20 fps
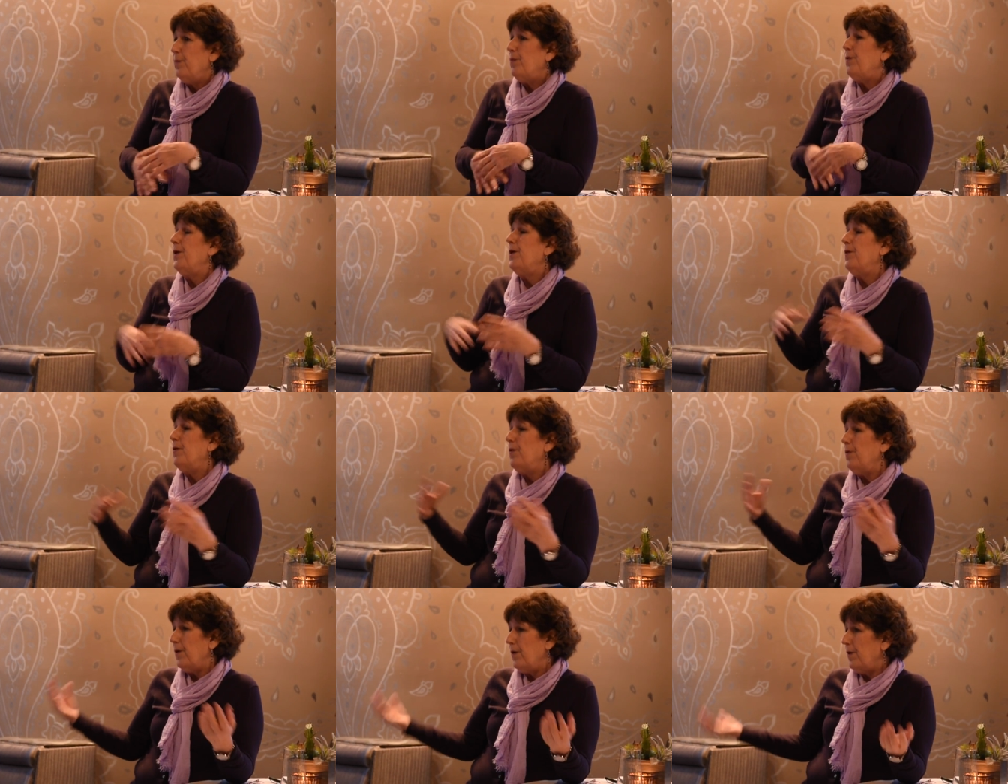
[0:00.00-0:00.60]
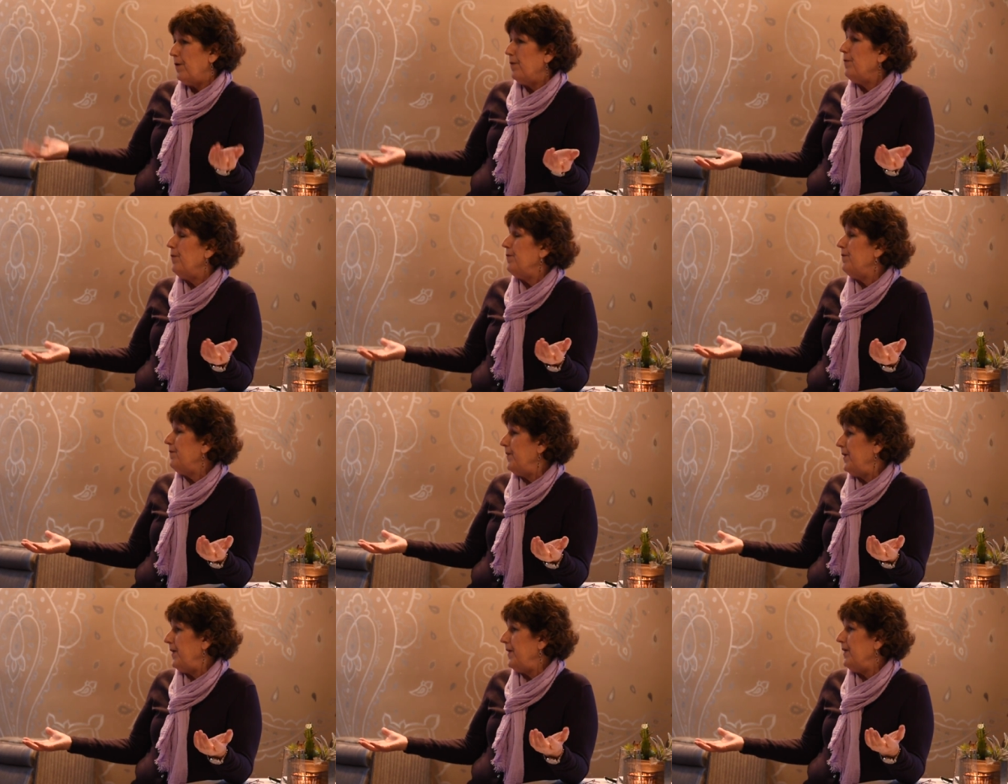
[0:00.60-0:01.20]
Precor will
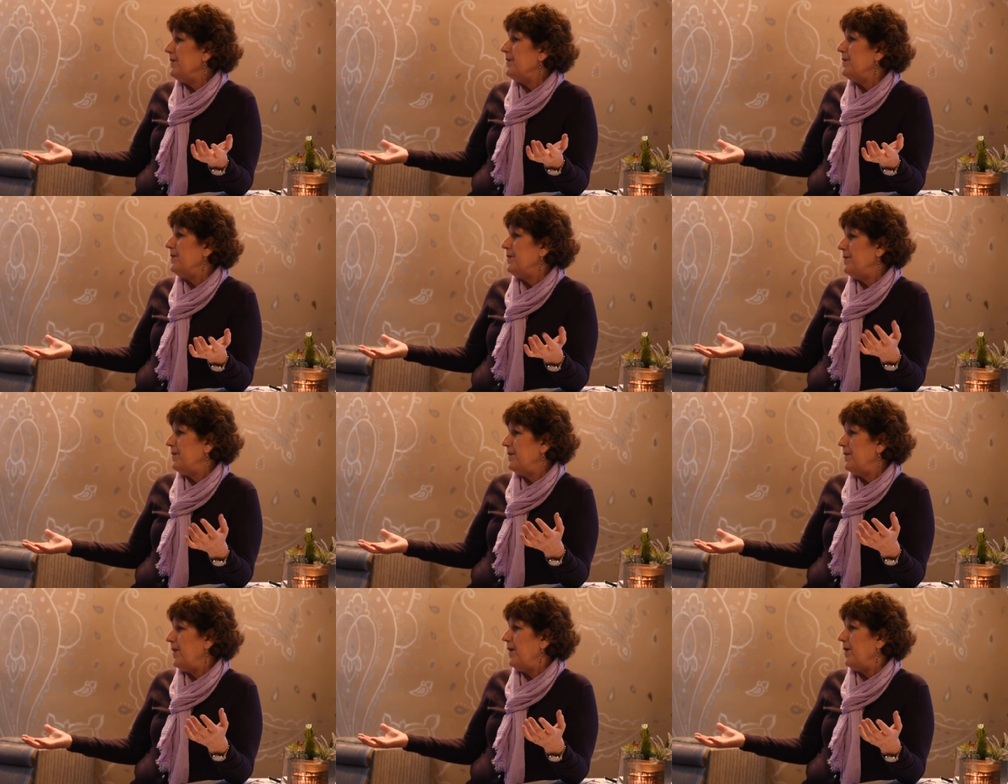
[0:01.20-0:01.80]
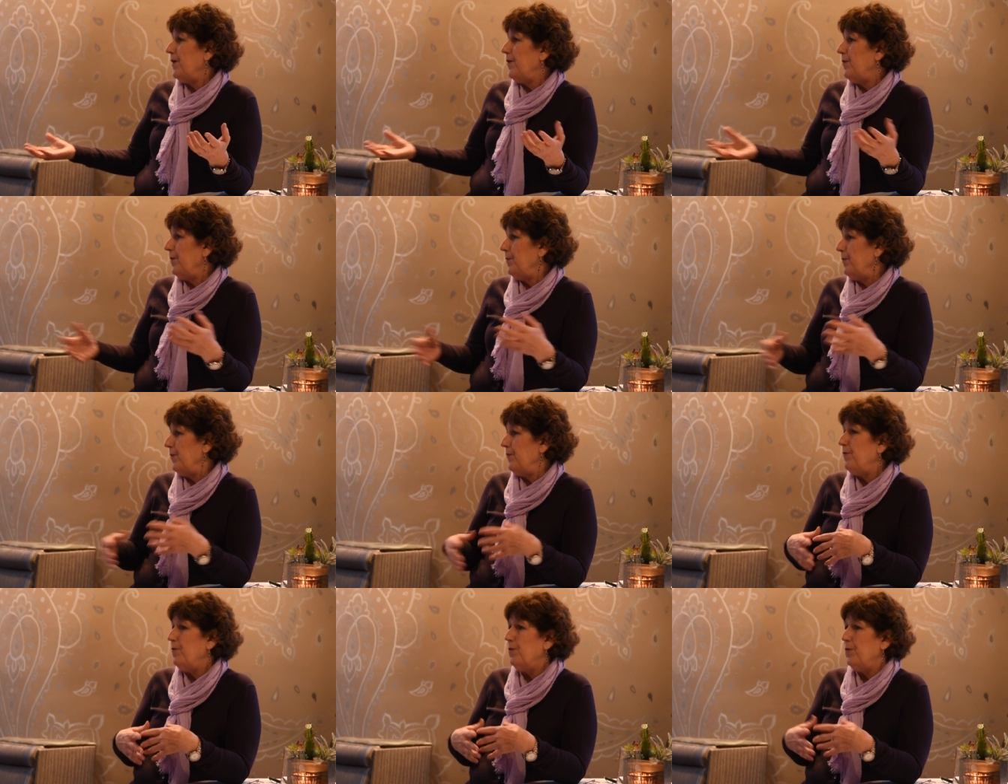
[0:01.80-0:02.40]
finance that
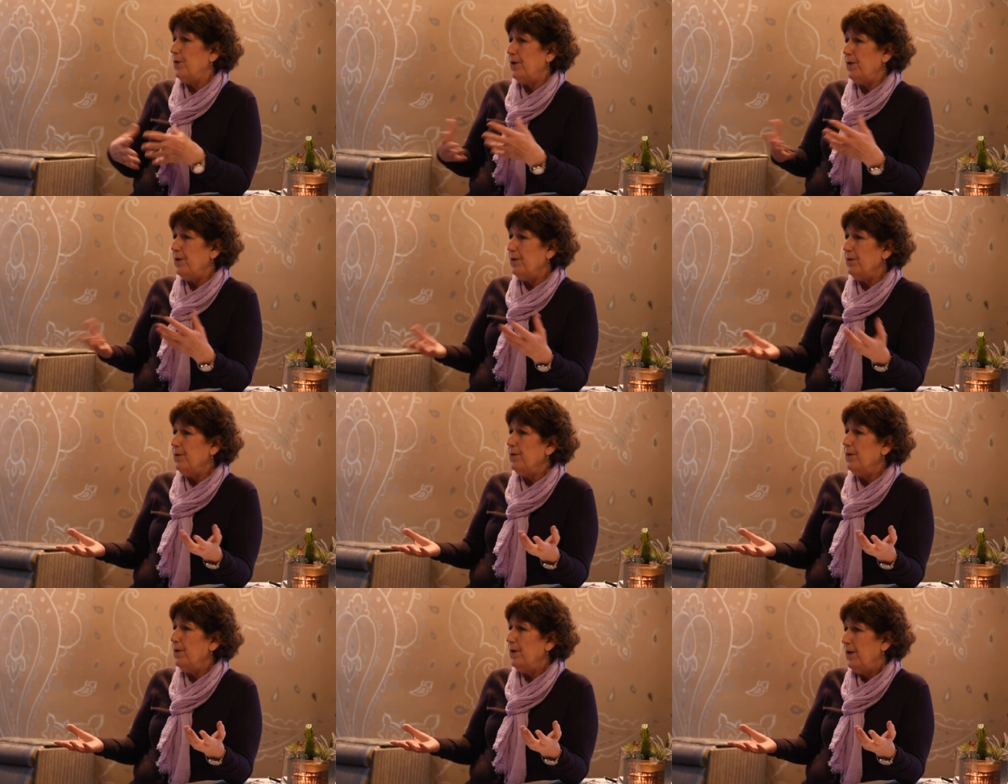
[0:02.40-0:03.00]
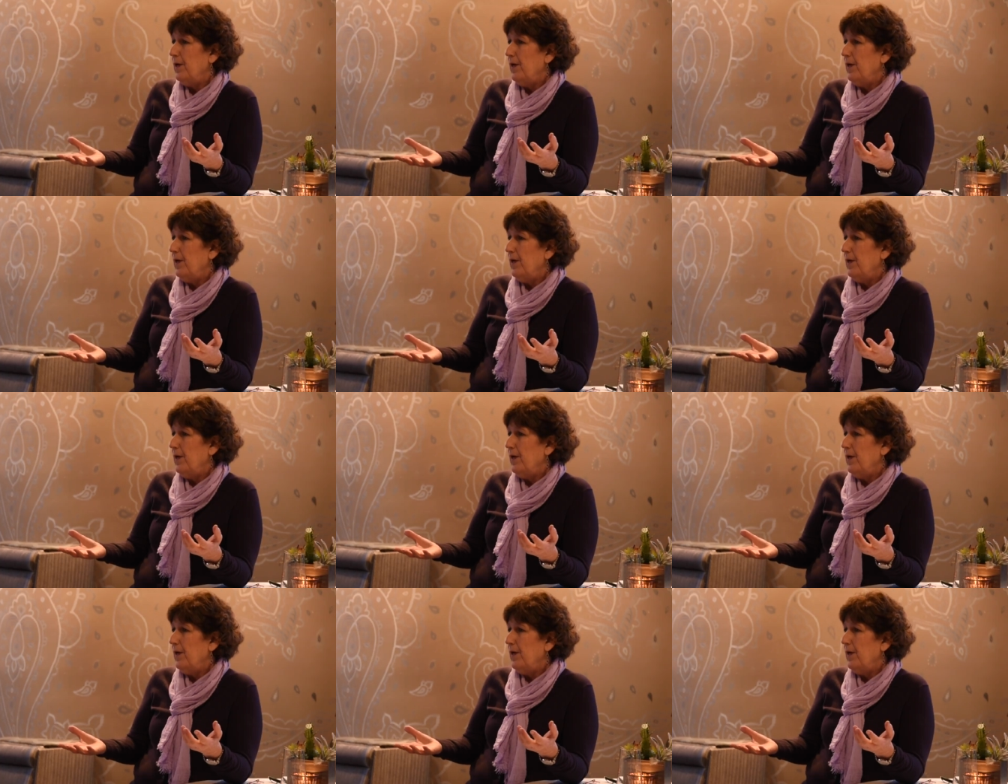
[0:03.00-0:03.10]
equipment for you.